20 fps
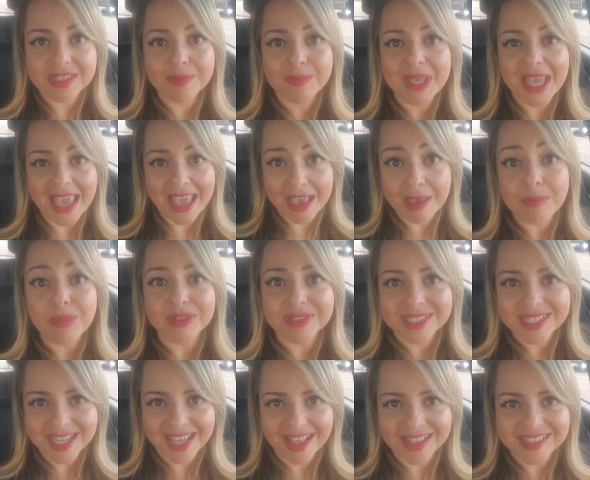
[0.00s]
be able
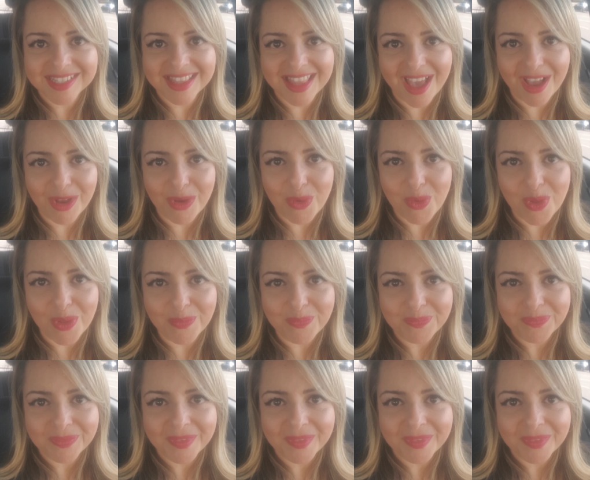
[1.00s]
to get to that goal.